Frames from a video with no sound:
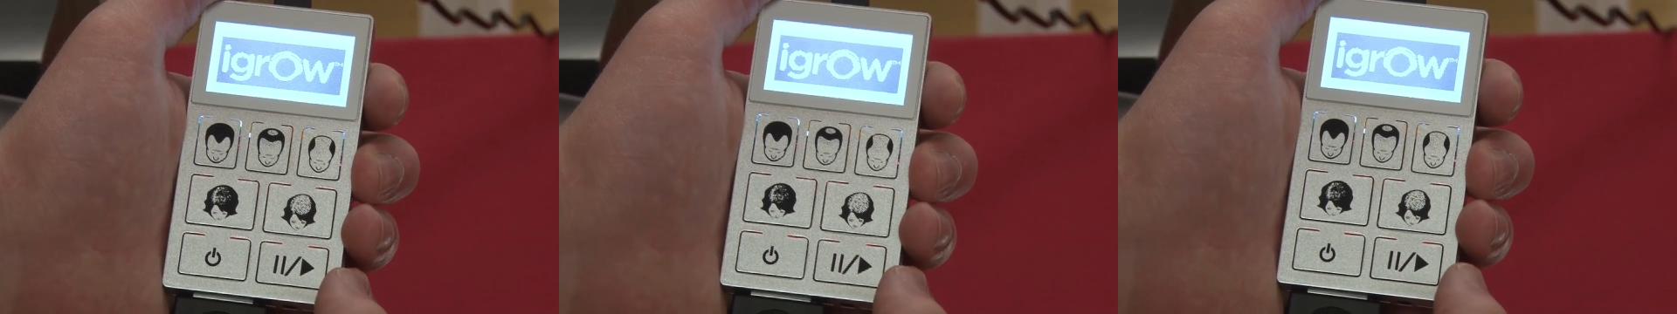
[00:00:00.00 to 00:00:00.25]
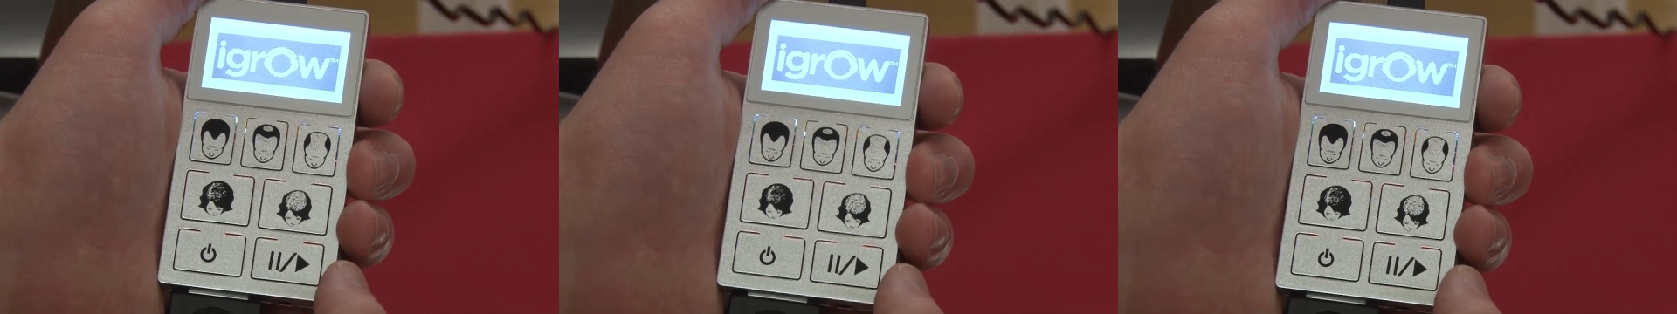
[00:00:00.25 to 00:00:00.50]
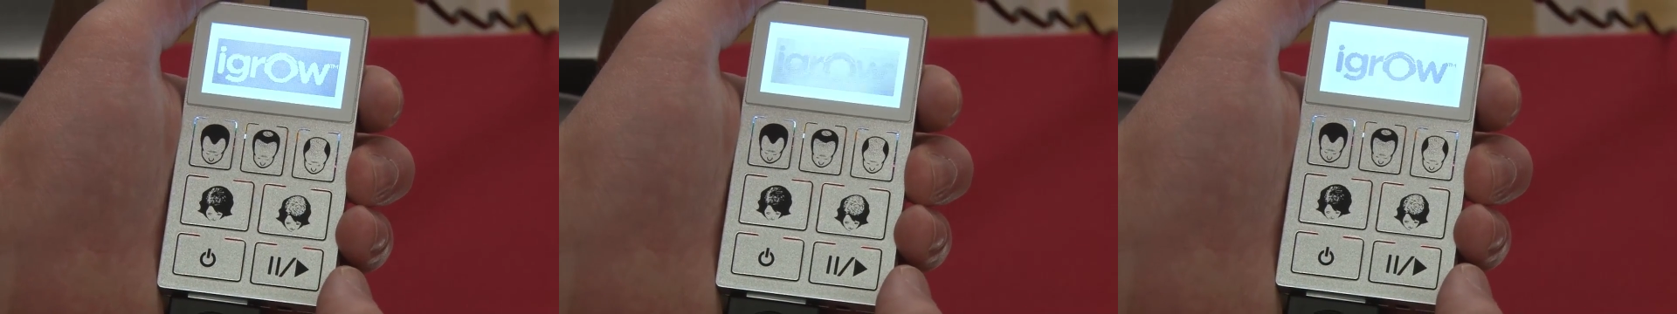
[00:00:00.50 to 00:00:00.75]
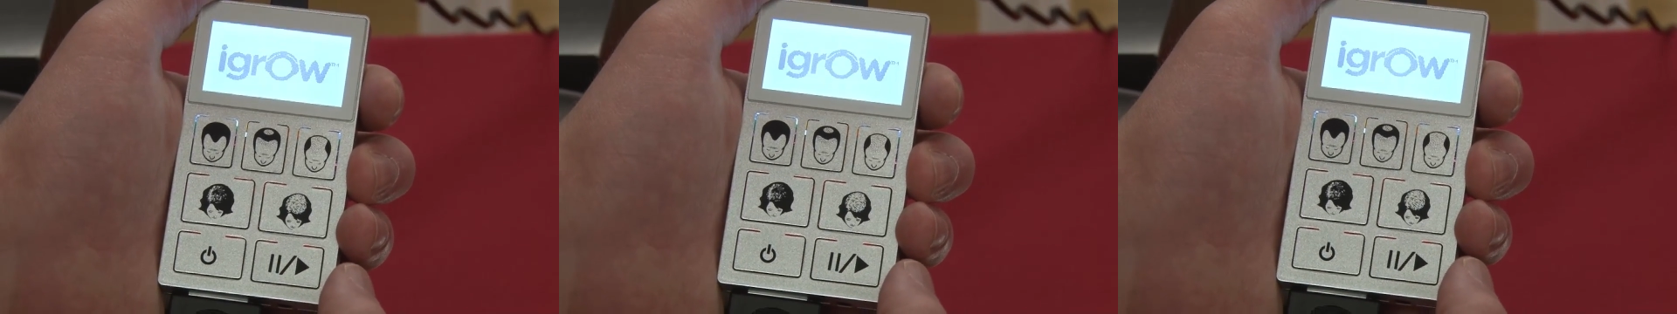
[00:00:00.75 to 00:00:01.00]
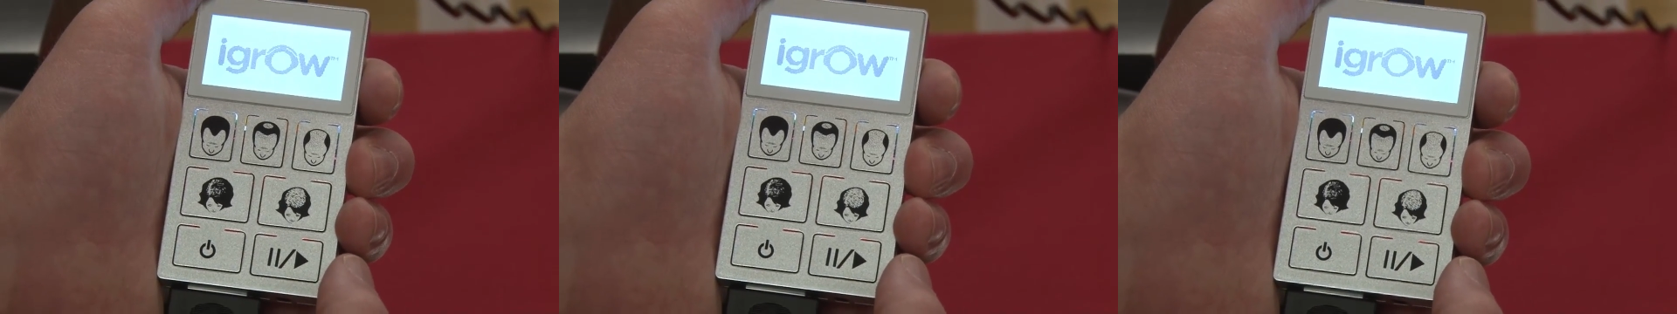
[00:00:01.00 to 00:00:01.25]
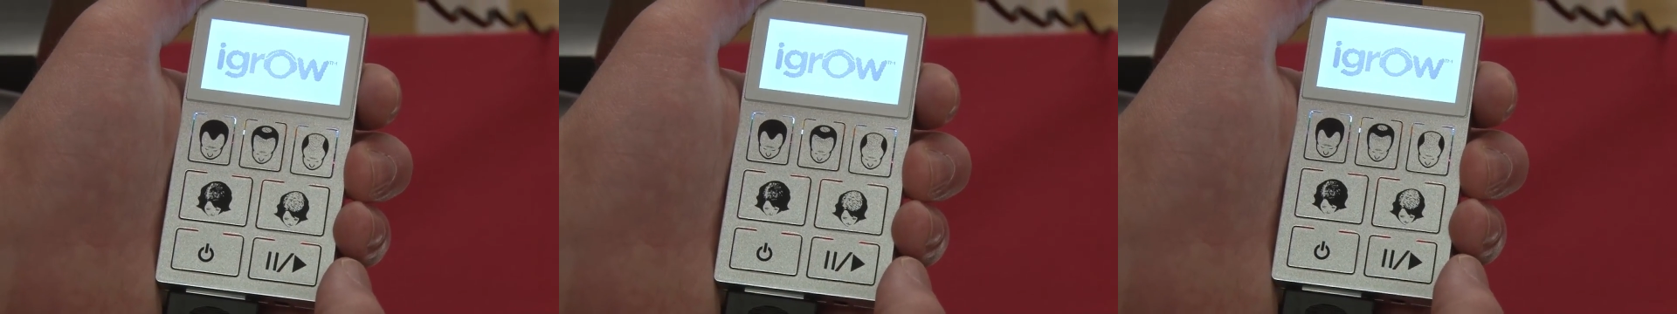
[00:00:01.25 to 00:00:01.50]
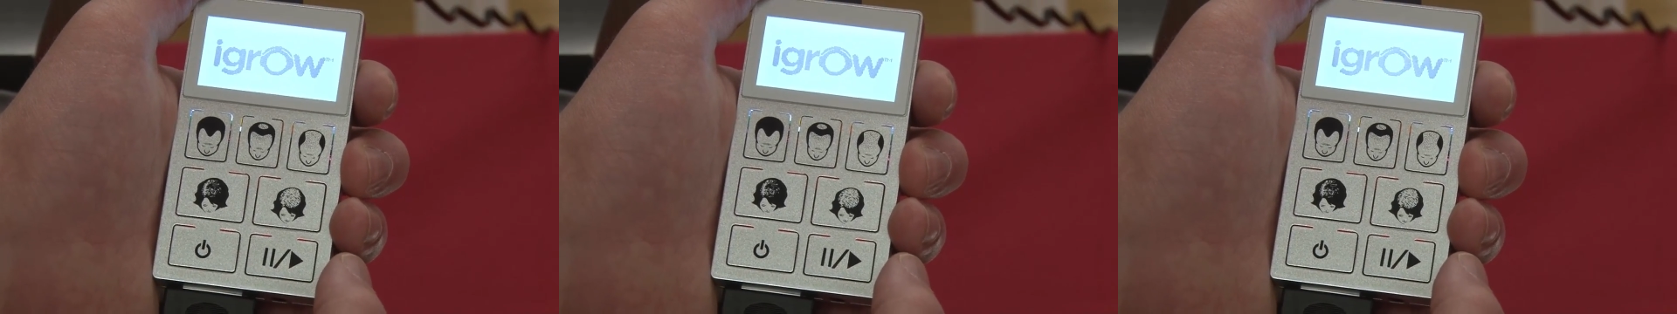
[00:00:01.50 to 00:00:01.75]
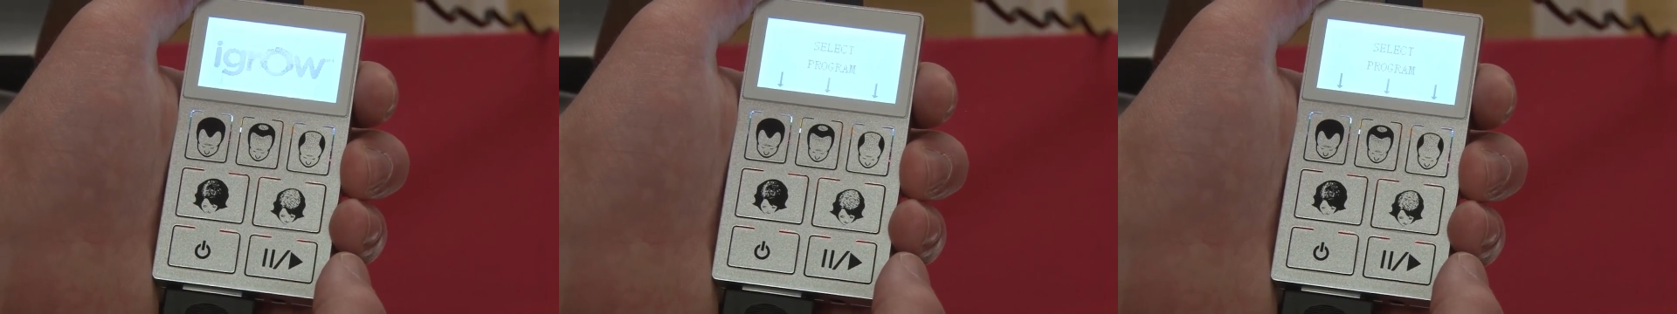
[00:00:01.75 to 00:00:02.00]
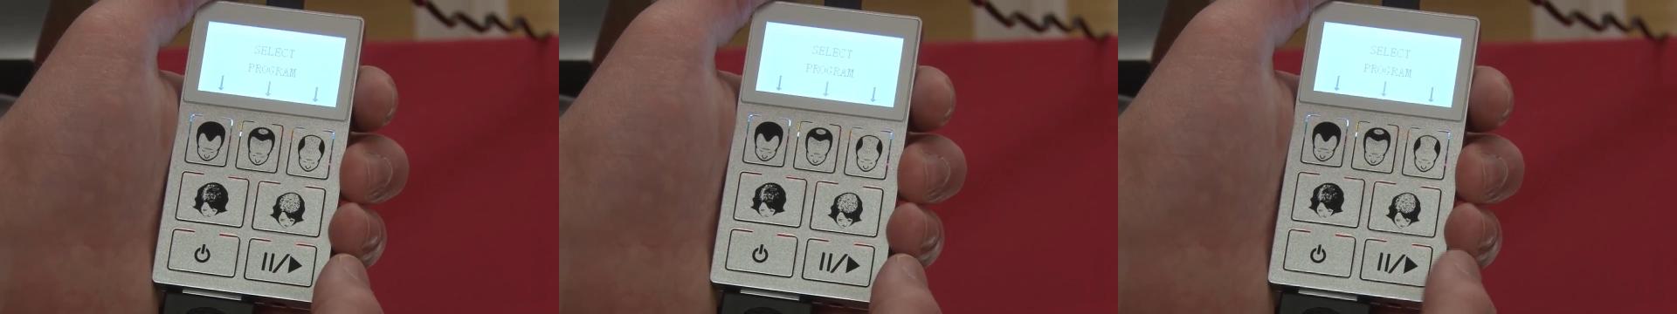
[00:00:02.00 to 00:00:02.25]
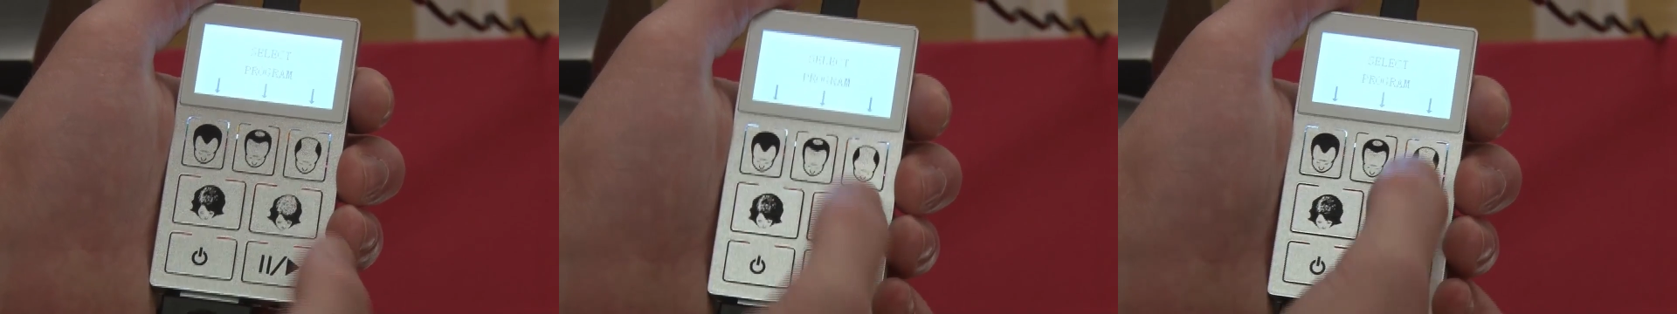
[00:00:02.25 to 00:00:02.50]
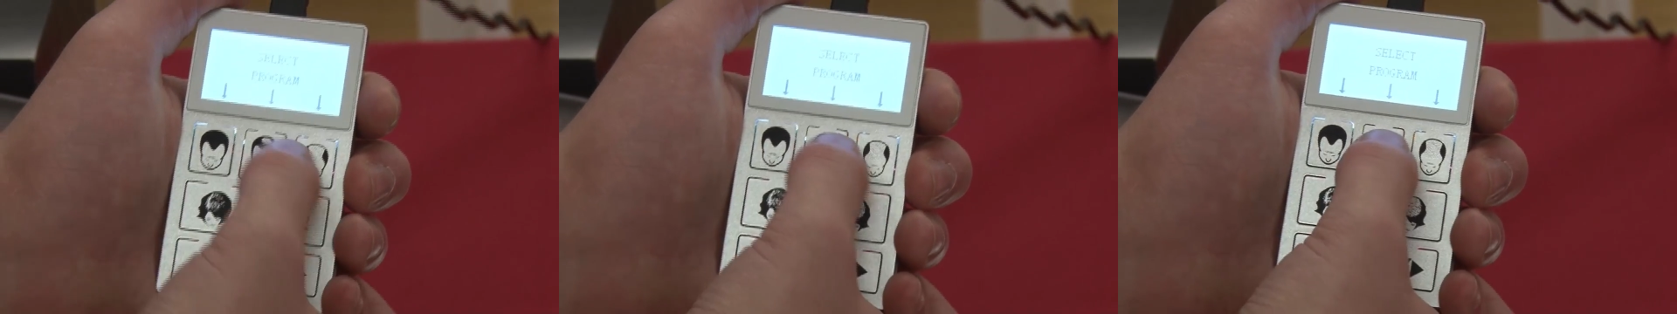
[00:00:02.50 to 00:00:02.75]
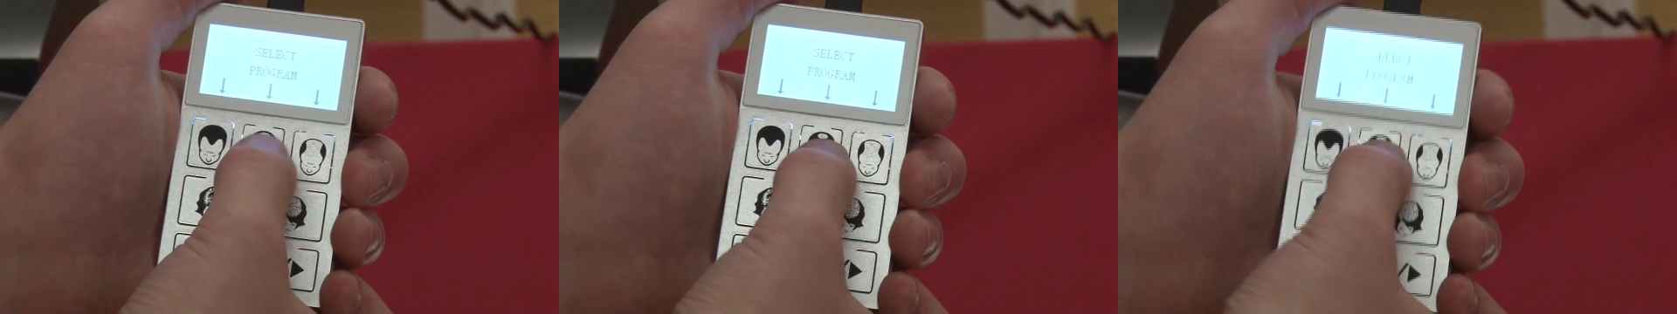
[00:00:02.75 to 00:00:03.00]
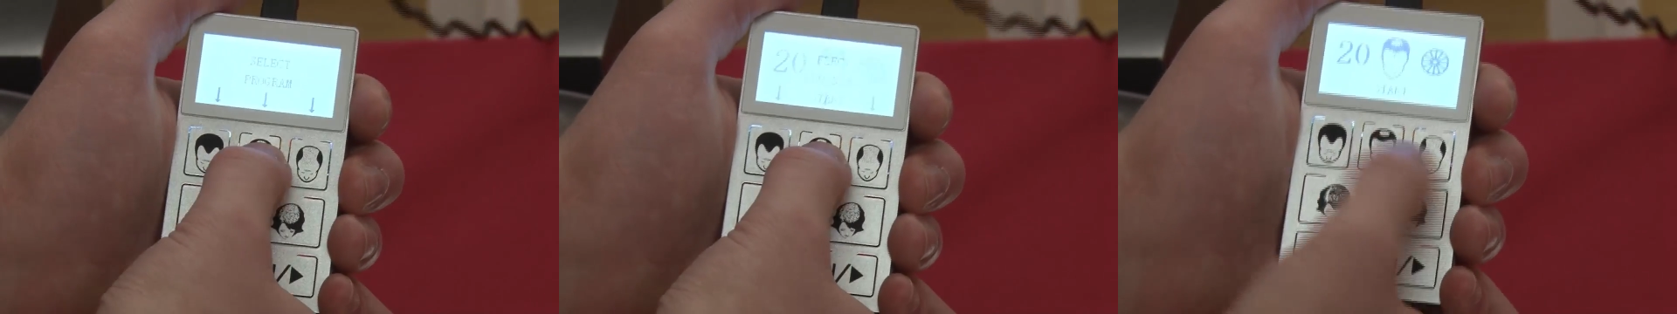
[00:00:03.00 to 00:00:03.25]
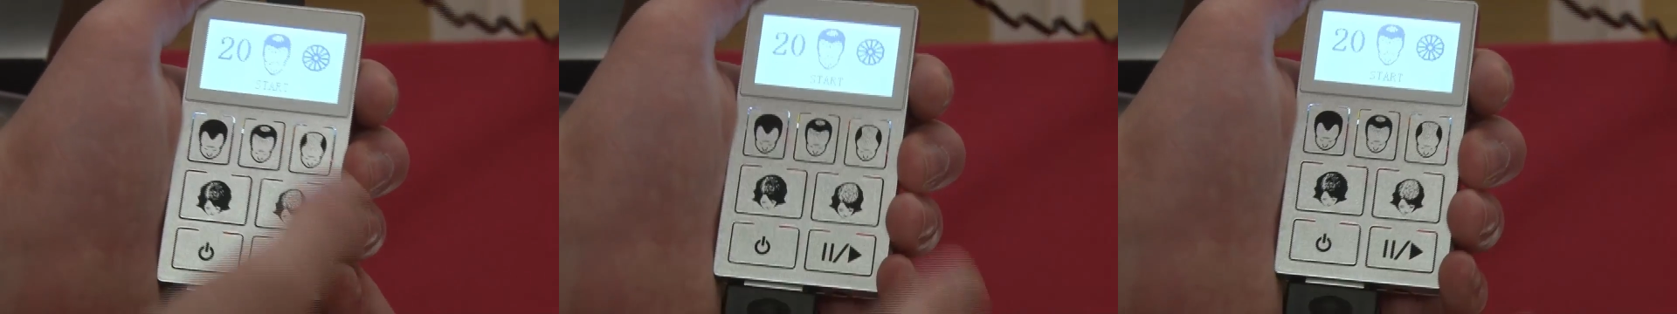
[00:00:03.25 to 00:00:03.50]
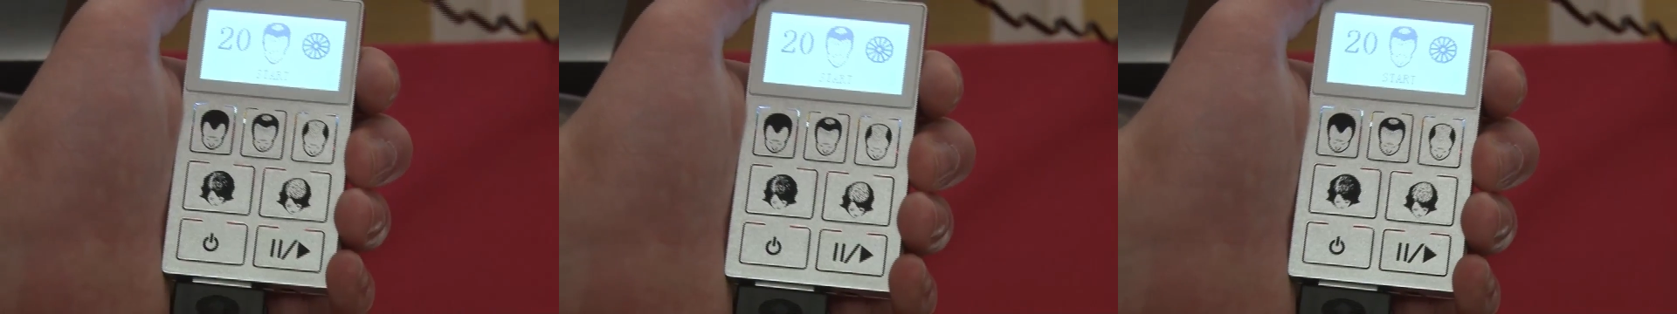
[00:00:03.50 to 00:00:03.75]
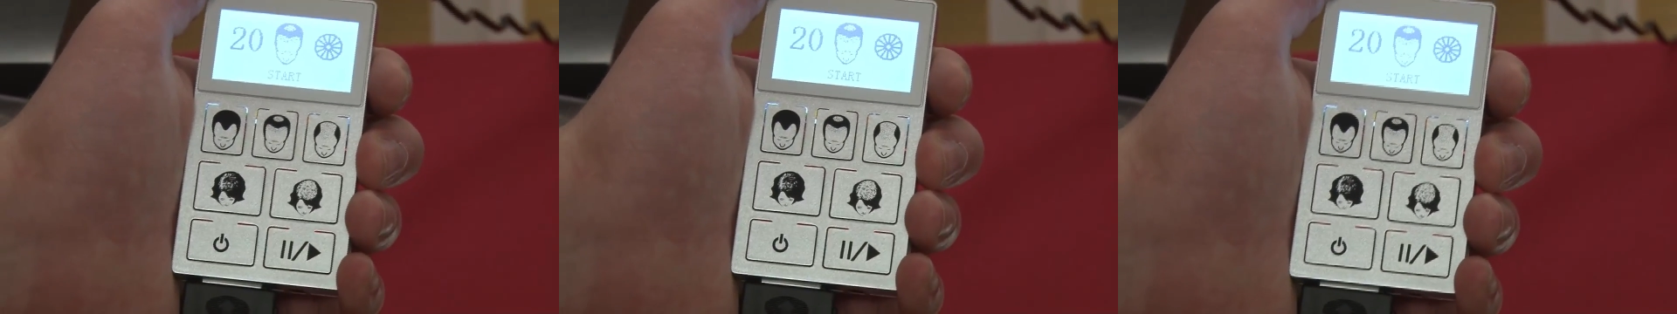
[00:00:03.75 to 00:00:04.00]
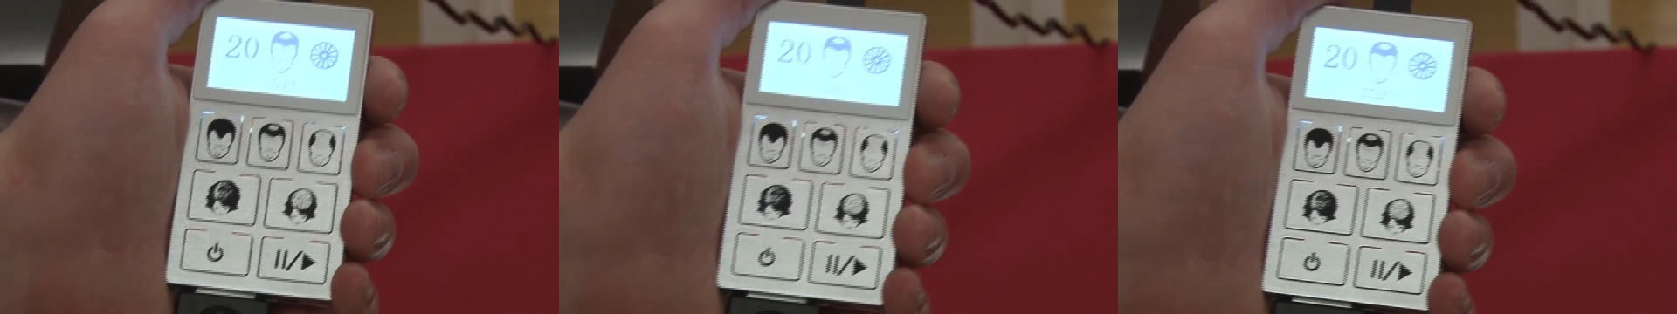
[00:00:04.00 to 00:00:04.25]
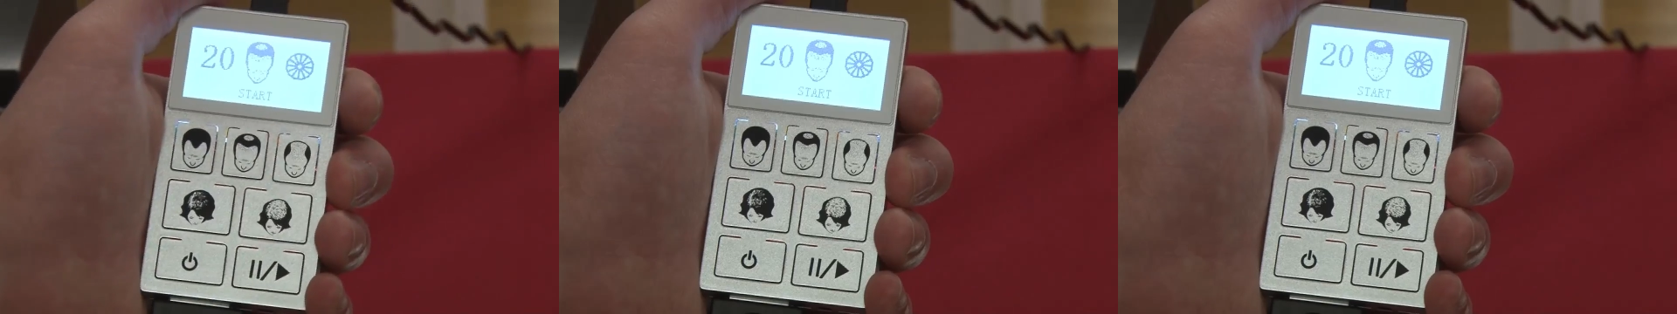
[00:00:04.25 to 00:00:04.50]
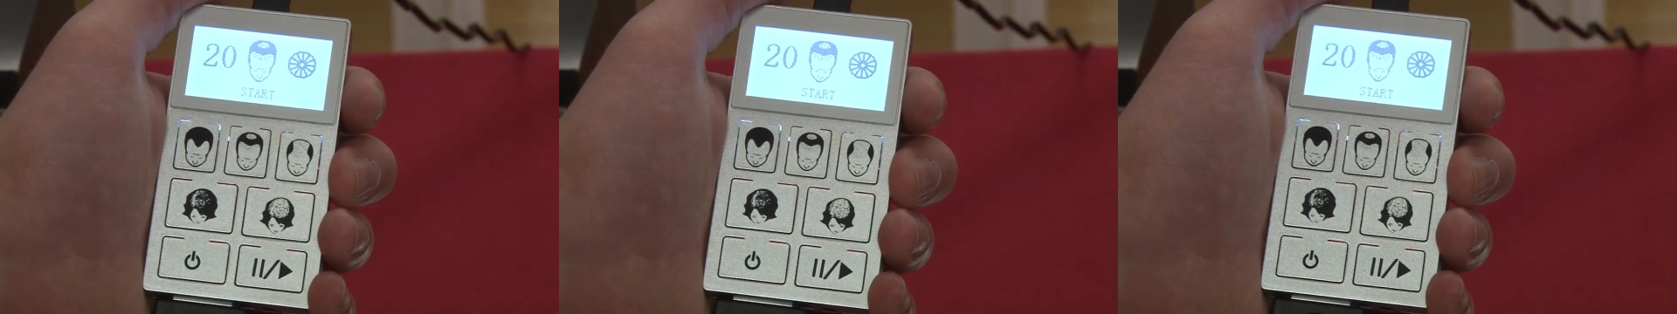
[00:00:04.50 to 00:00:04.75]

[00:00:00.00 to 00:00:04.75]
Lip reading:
(no speaker visible)